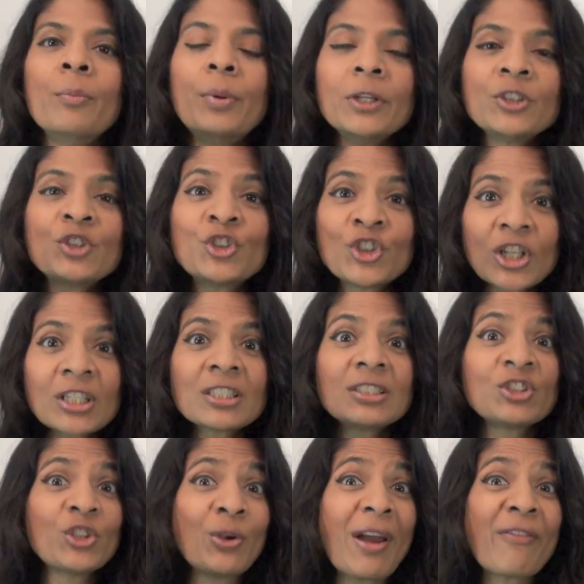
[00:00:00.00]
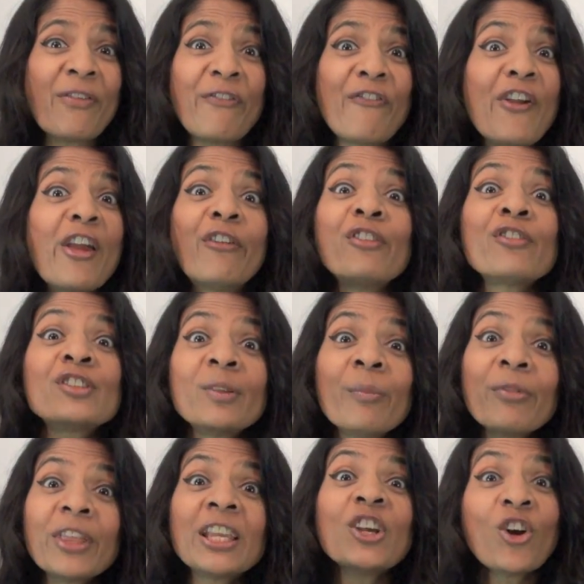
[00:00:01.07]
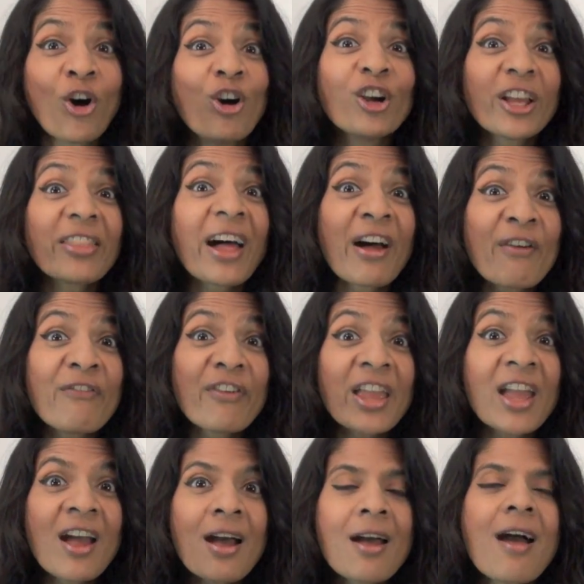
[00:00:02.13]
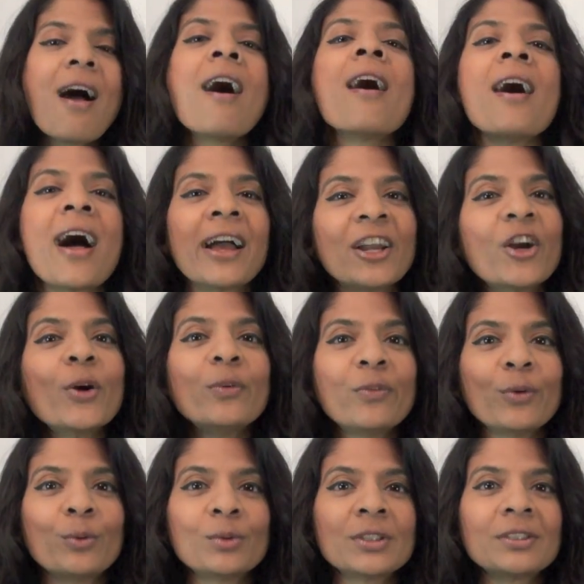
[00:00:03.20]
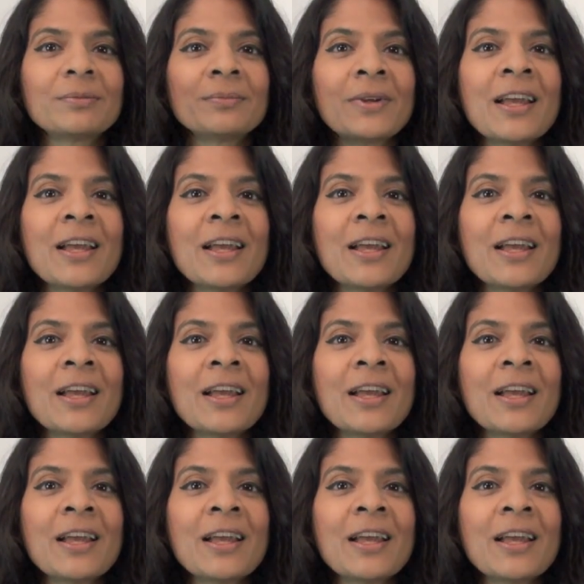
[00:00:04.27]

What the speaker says: but just you have a fear of something, conquer that fear and go forward.